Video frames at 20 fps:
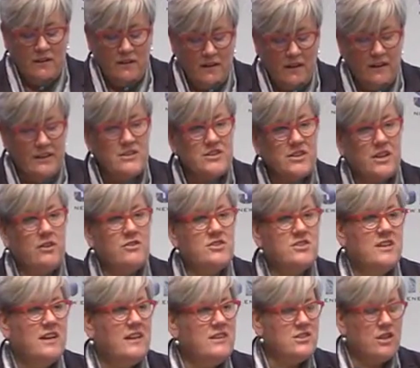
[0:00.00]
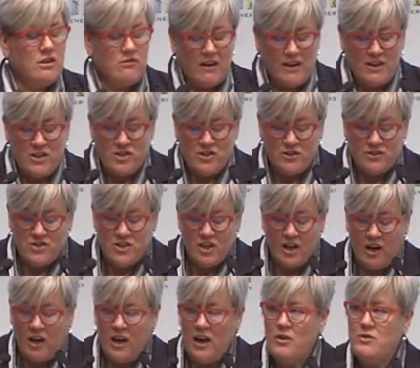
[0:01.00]
And this goes to integration. To
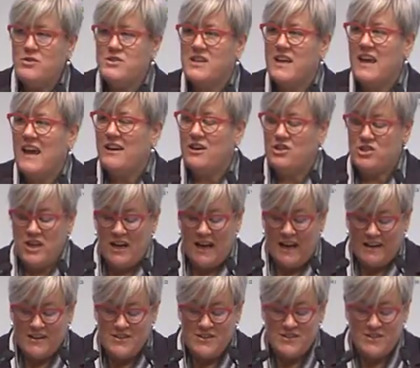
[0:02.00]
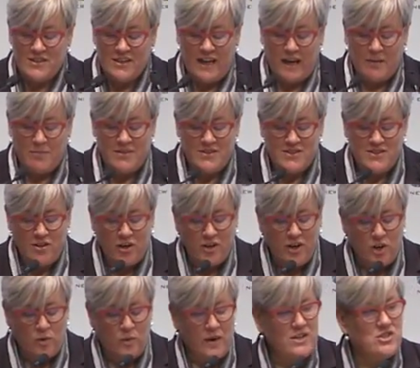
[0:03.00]
close the energy access gap, it's not a
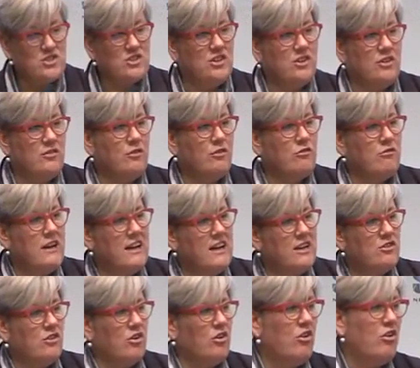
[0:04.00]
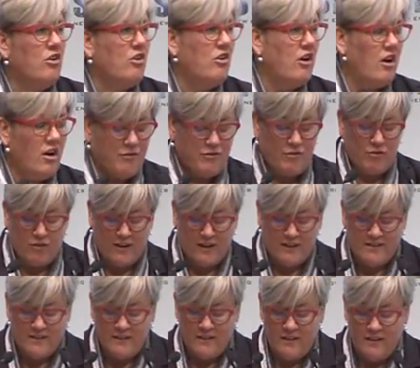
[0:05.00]
question of grid or
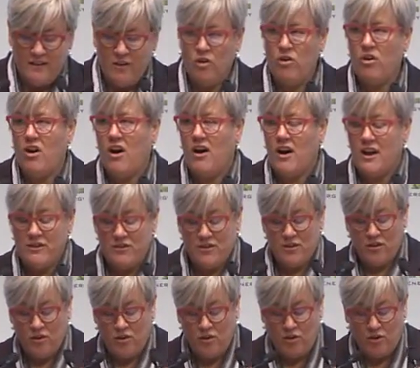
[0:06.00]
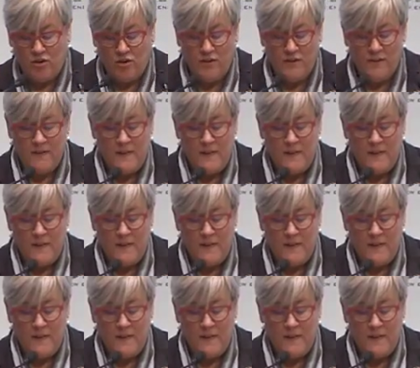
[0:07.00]
off-grid, or either or.